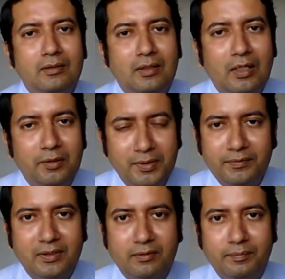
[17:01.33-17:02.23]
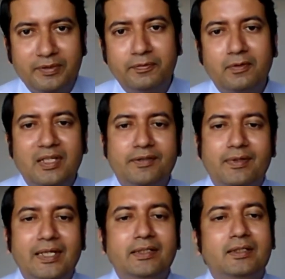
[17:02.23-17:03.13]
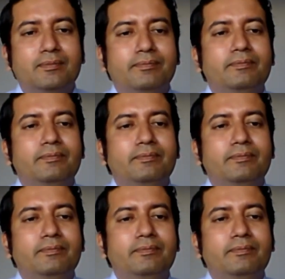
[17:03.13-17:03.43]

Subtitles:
However, before I wind up,